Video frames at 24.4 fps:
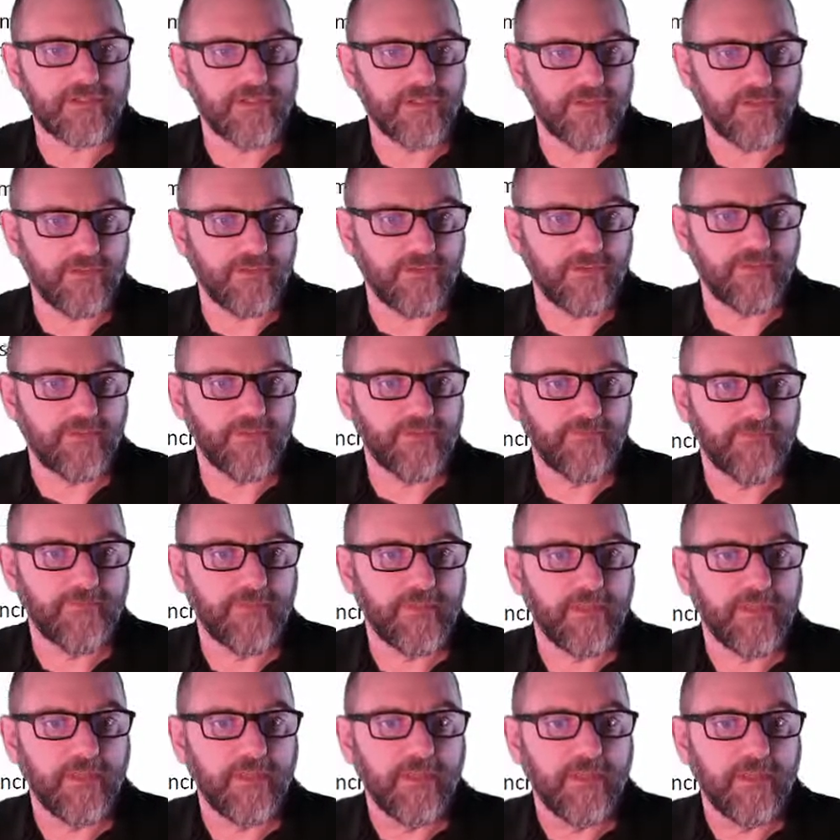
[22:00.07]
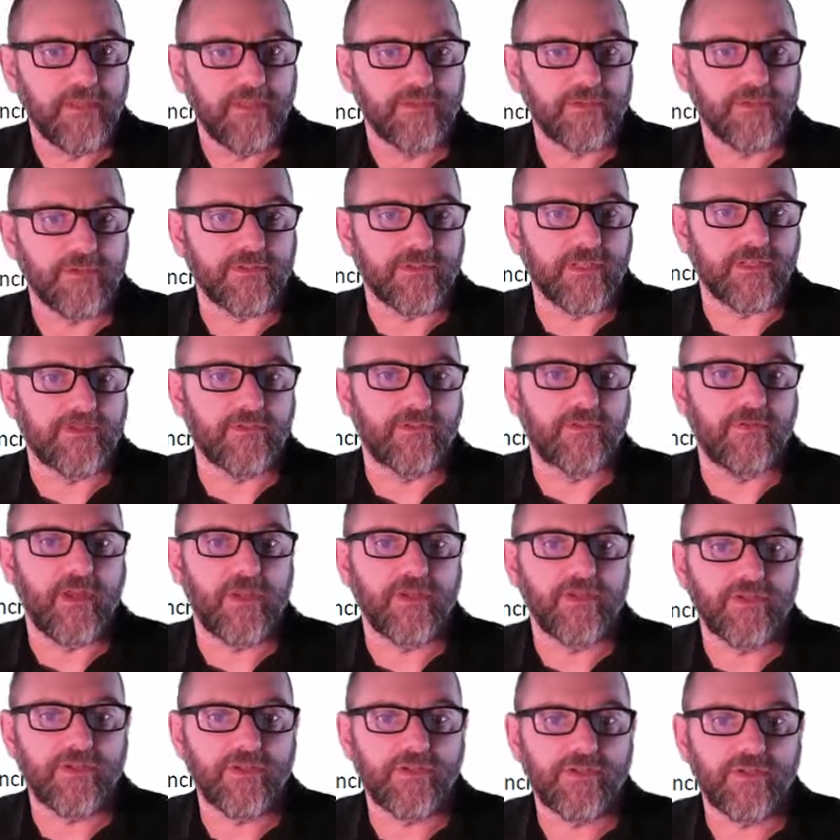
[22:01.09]
2. So it says
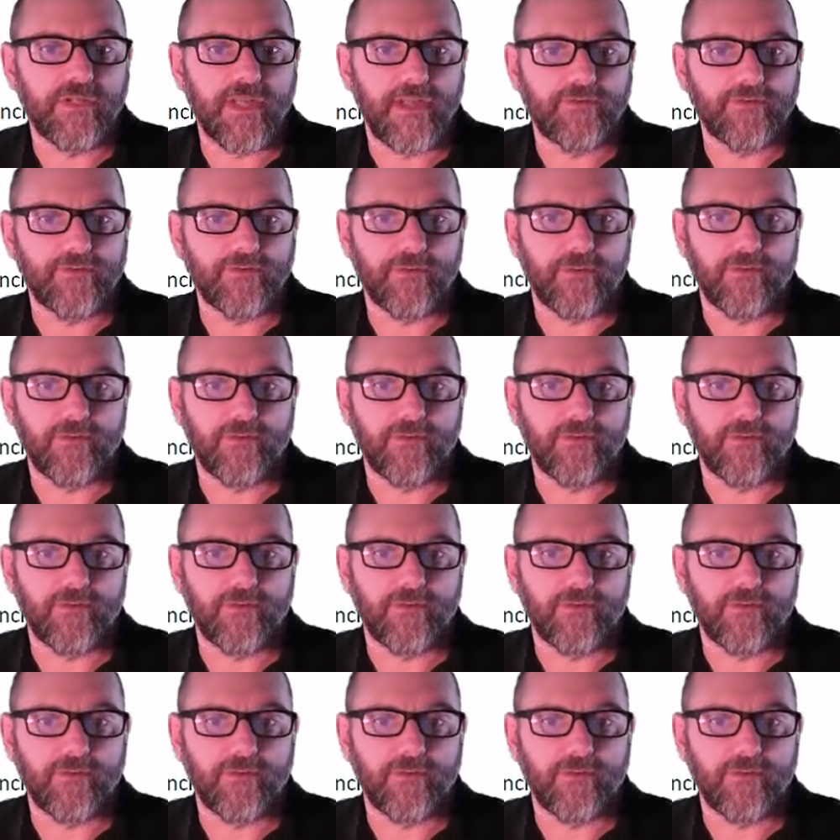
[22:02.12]
create 2 JavaScript